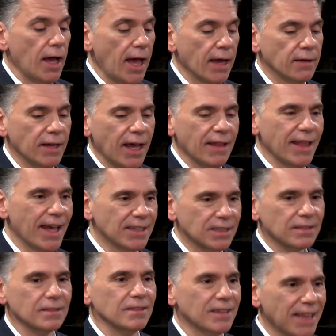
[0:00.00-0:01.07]
And
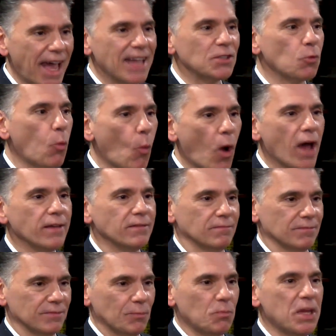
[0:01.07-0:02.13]
that's what
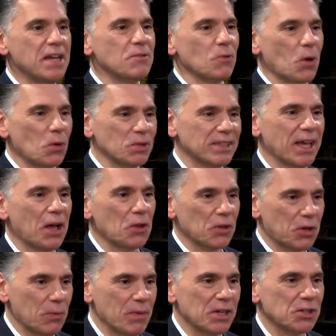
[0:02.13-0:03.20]
Pete Rozelle, the
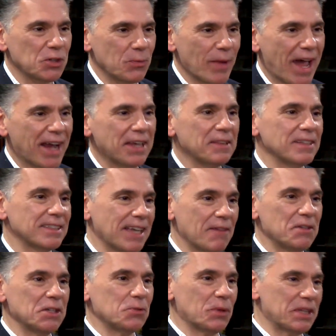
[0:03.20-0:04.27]
commissioner back in the
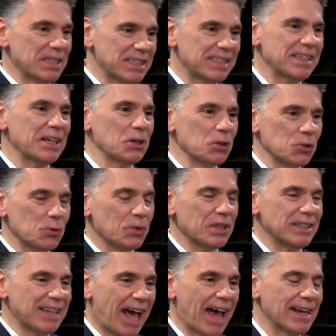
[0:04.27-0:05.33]
70s, when the Steelers were the
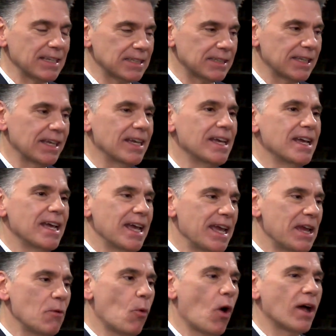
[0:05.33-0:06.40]
dynasty,
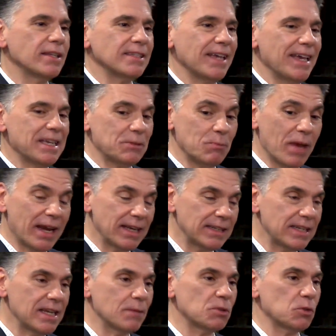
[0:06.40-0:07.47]
he wants as many
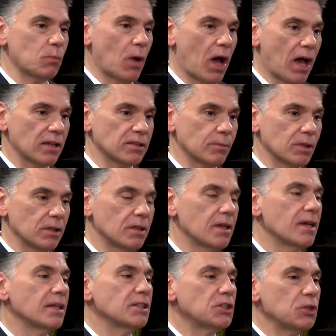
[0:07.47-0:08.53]
teams as possible
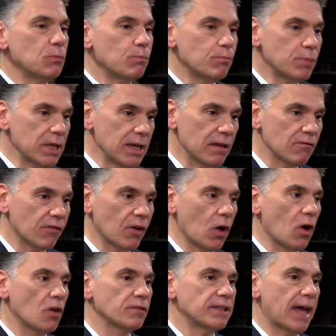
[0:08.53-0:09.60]
to be
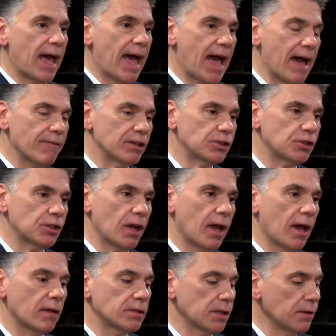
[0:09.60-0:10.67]
involved, to have a
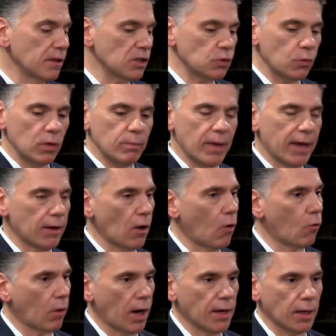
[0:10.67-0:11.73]
chance. And this one may
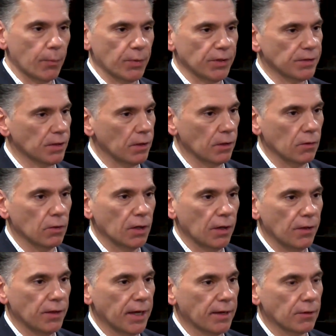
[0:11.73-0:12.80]
go right up until
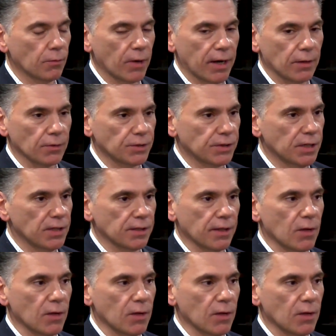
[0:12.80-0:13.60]
the end of the regular season.